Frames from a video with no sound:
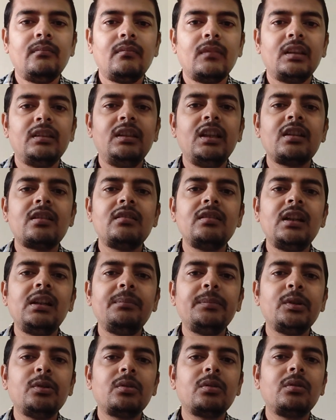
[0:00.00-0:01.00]
National
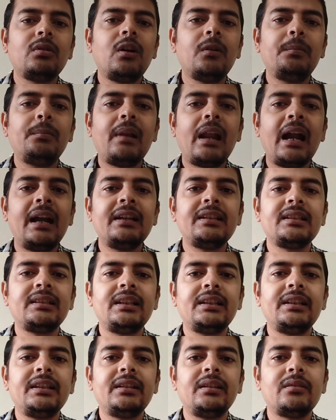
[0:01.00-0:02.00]
Bureau of Plant
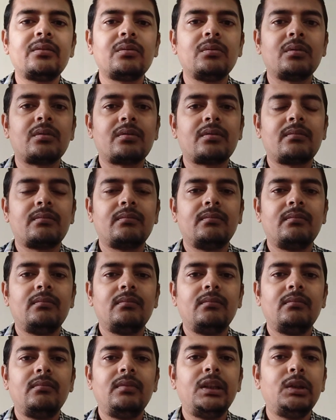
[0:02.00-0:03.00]
Genetic Resource,
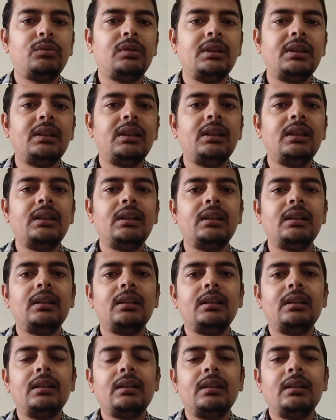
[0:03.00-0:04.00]
New Delhi,
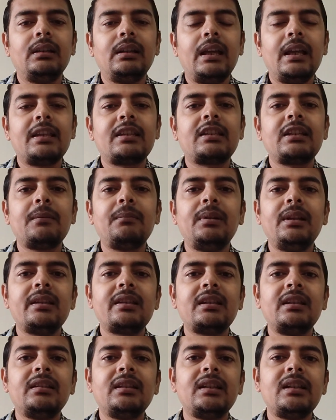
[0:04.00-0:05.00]
established
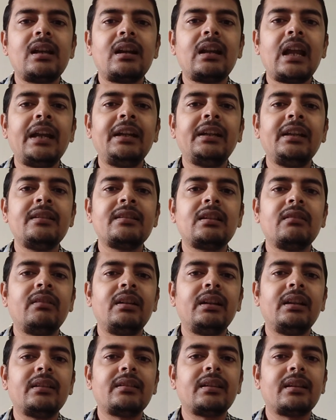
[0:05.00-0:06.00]
in the year
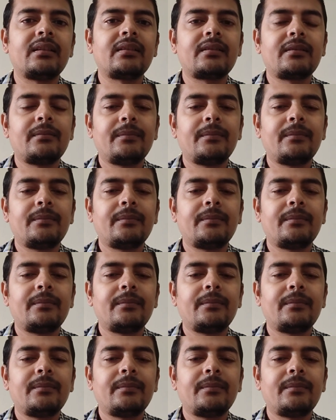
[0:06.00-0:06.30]
1976.